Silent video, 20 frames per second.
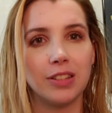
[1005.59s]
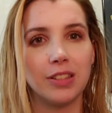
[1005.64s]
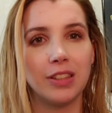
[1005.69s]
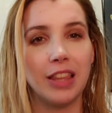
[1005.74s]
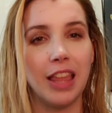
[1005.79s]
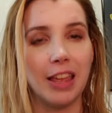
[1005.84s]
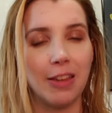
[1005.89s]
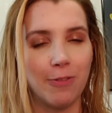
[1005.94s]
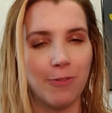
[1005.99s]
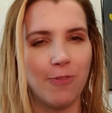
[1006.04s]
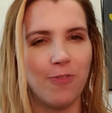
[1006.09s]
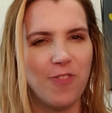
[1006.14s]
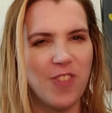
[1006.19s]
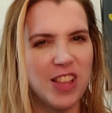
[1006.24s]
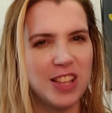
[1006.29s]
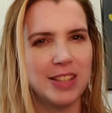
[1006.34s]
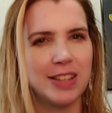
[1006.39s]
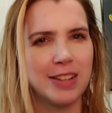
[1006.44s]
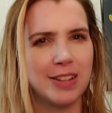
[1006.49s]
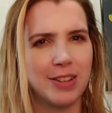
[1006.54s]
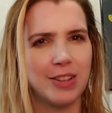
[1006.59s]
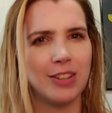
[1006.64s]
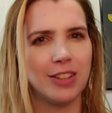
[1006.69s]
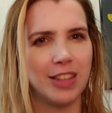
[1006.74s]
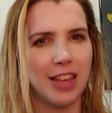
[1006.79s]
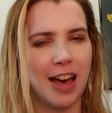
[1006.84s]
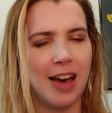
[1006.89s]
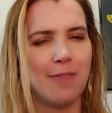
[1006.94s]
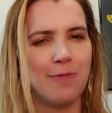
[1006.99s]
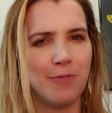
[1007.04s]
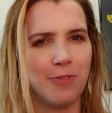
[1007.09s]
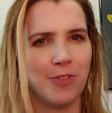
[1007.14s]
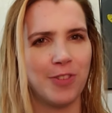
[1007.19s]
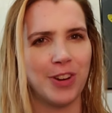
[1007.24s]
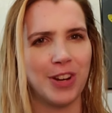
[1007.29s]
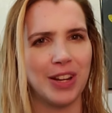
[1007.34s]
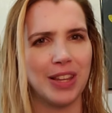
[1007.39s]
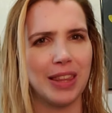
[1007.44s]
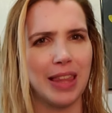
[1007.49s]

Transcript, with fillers: like physical comfort.